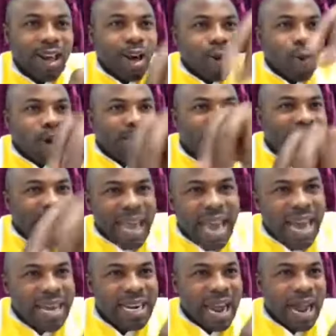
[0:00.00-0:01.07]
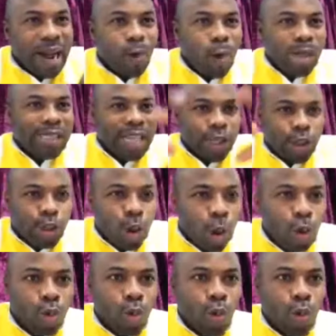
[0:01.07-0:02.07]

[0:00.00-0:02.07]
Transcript: was the area, was the zone,